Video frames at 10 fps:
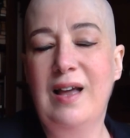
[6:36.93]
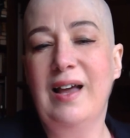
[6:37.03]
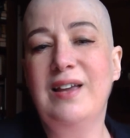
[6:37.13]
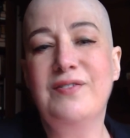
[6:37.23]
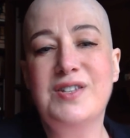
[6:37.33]

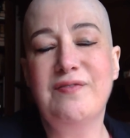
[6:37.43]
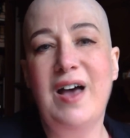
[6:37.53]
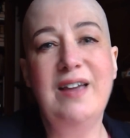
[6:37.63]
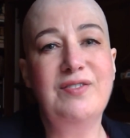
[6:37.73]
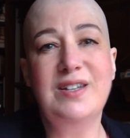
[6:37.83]
I have
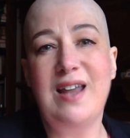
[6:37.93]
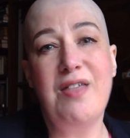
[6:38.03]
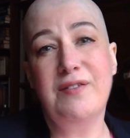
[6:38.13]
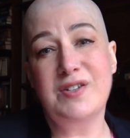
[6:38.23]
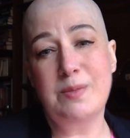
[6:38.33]
survived the
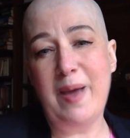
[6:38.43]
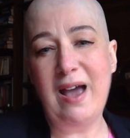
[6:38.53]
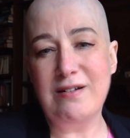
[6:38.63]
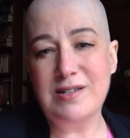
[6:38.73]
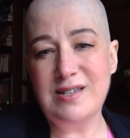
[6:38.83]
death of a
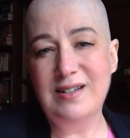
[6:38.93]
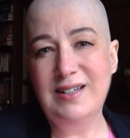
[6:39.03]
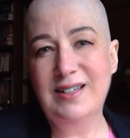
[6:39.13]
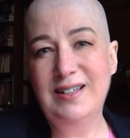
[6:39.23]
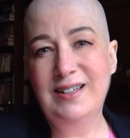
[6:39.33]
spouse,
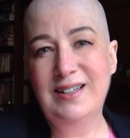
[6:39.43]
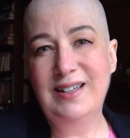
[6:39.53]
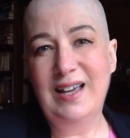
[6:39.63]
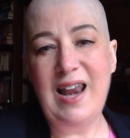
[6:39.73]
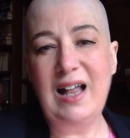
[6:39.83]

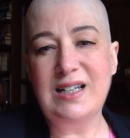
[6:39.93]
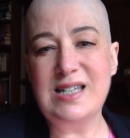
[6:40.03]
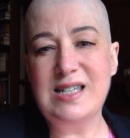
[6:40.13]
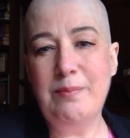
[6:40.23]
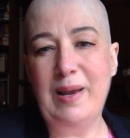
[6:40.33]
an elder
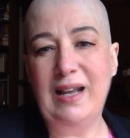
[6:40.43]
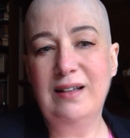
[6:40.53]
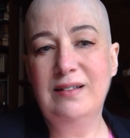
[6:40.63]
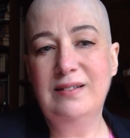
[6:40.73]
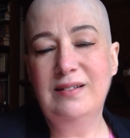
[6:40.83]

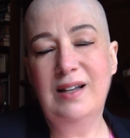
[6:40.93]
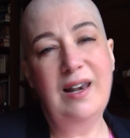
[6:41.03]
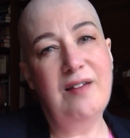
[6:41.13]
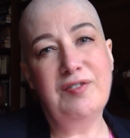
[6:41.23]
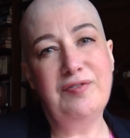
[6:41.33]
sibling, a
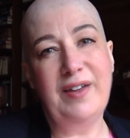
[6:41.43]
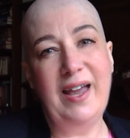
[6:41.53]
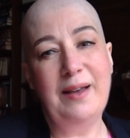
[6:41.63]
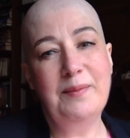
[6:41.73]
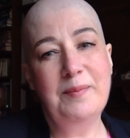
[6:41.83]
love
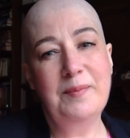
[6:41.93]
affair.